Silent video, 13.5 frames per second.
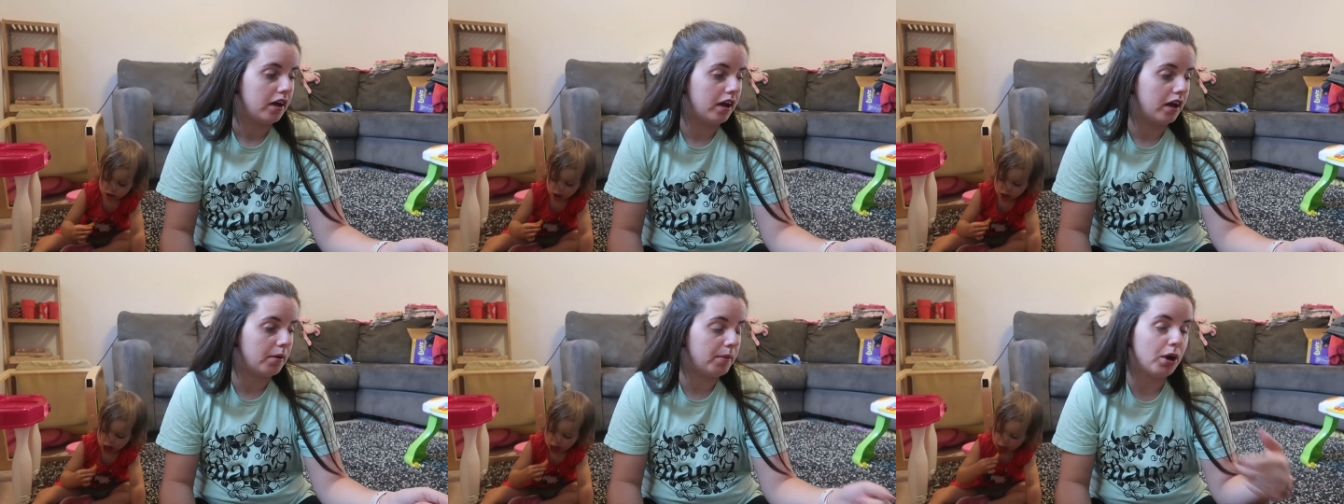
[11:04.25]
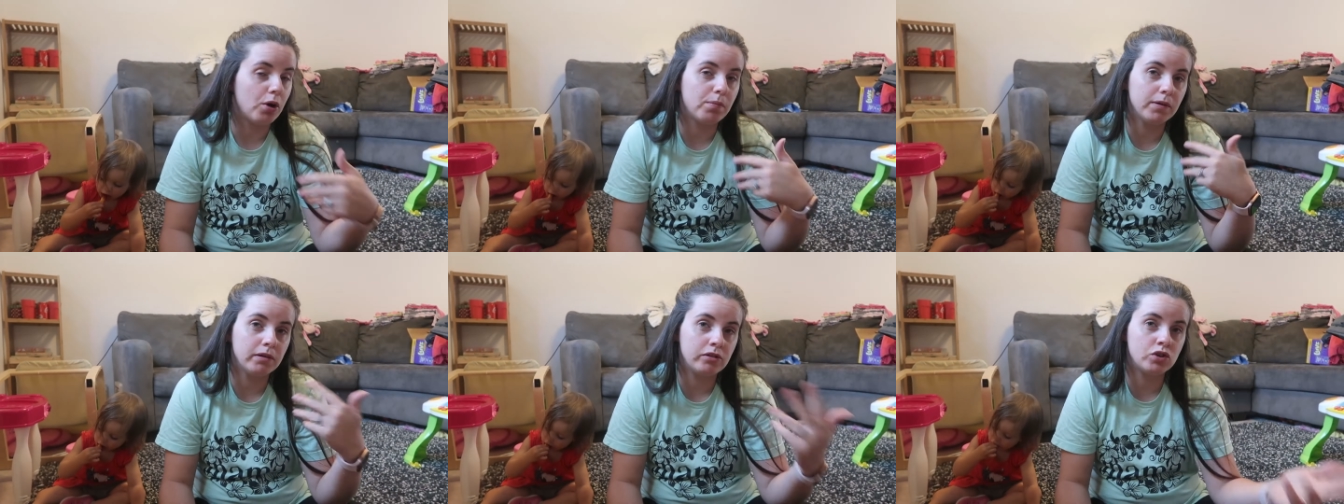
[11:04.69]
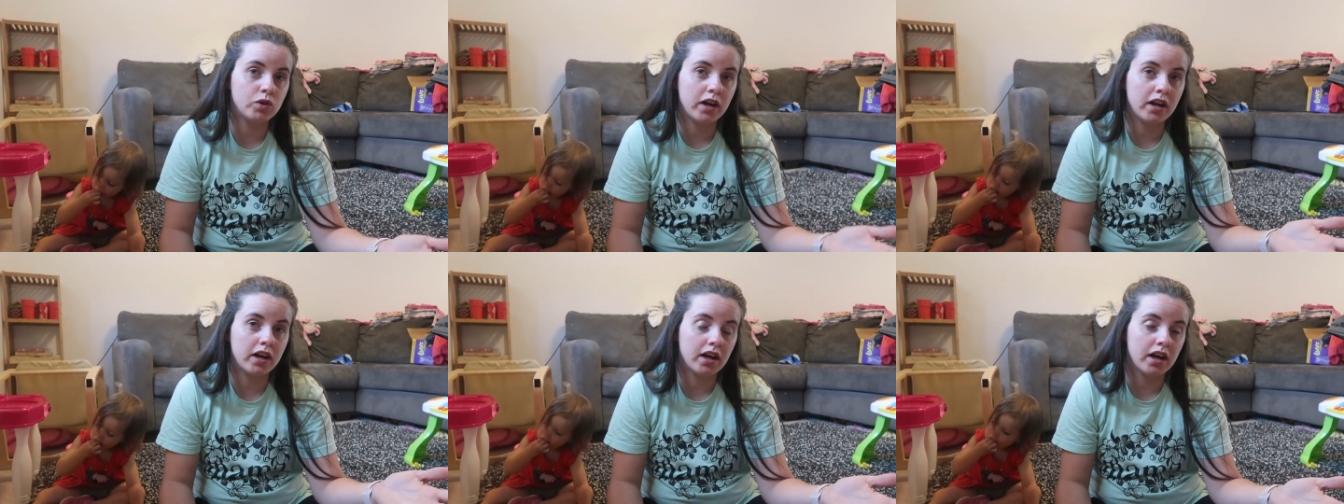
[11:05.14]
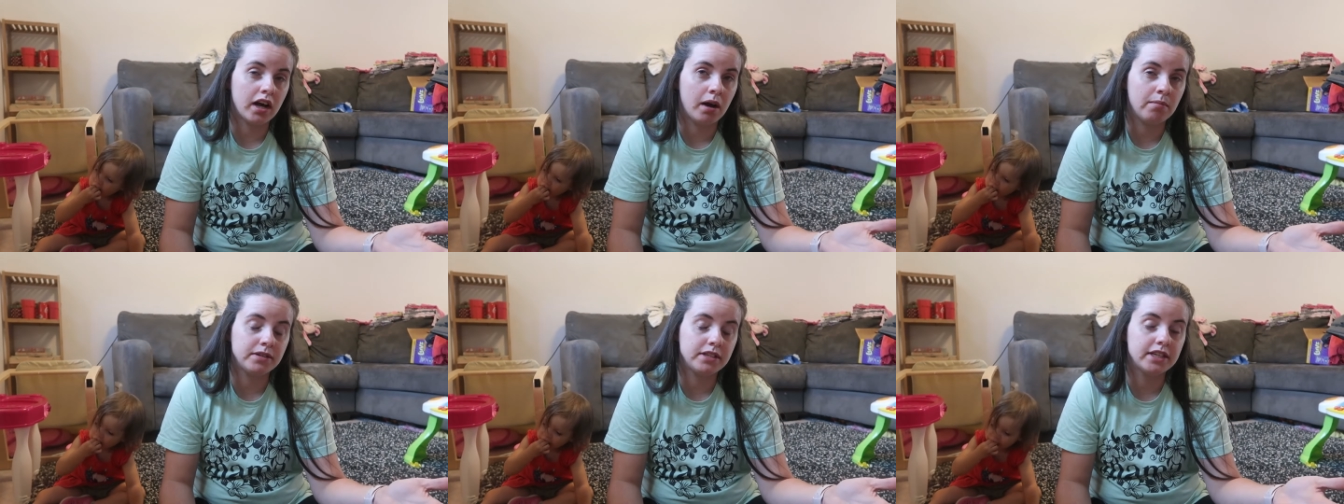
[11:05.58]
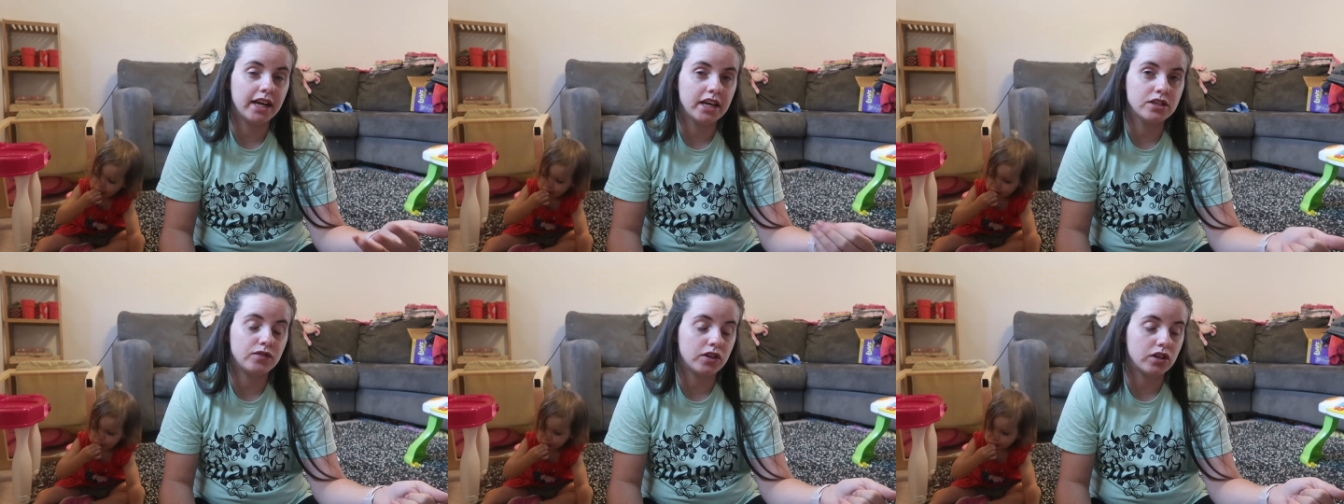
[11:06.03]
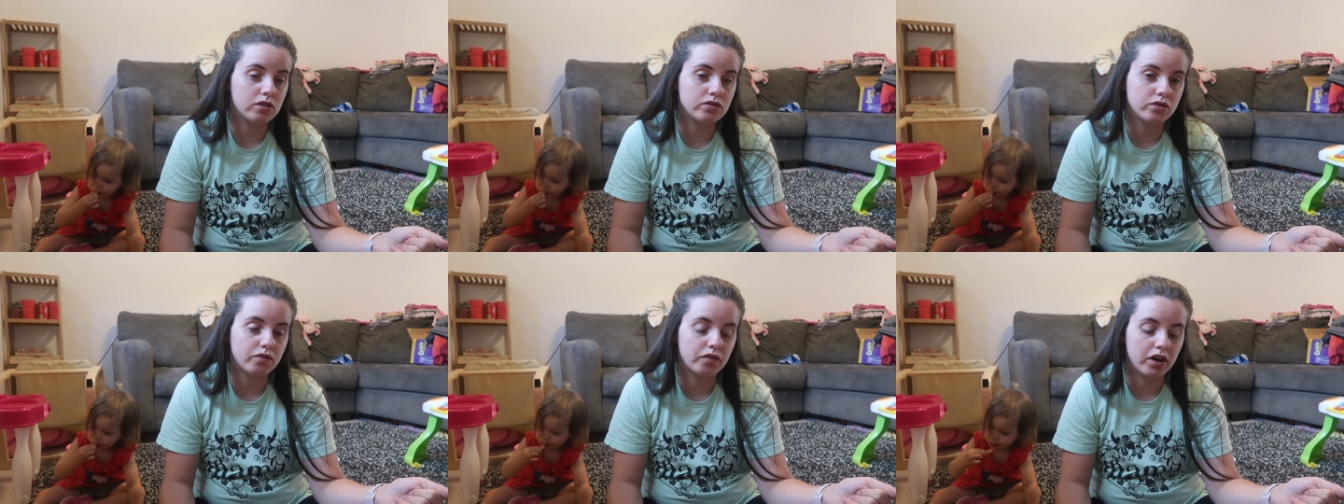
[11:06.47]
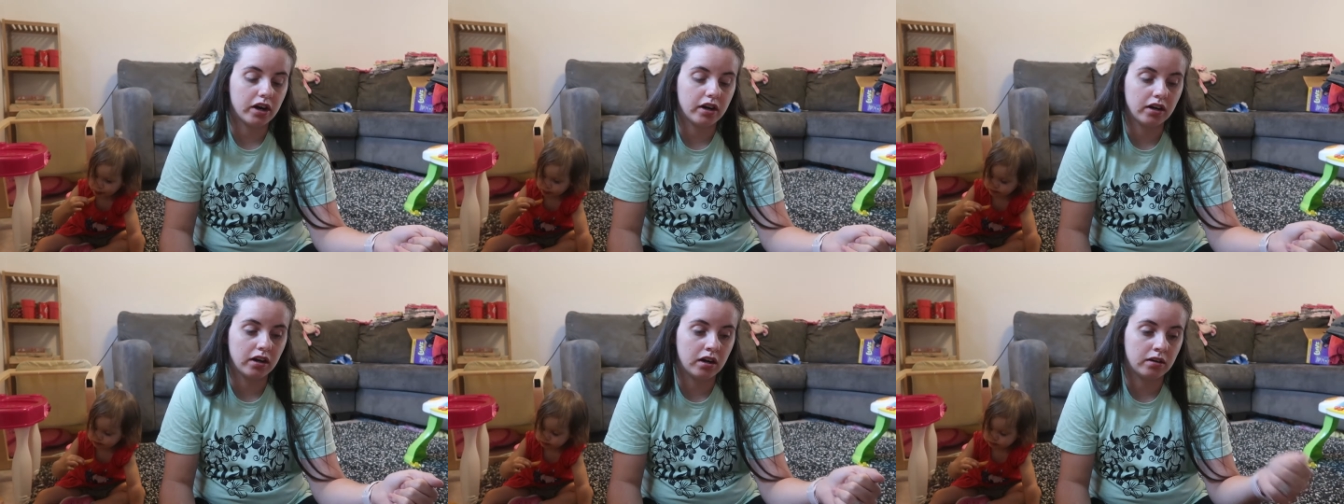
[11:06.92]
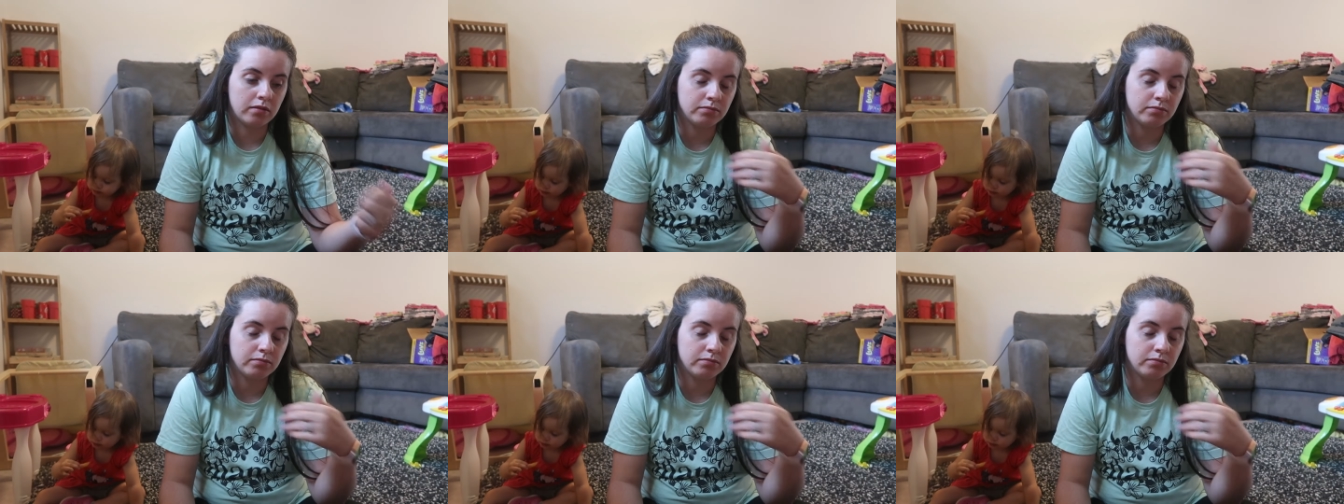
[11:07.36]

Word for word: Um, I hope you enjoyed um, today's video so far.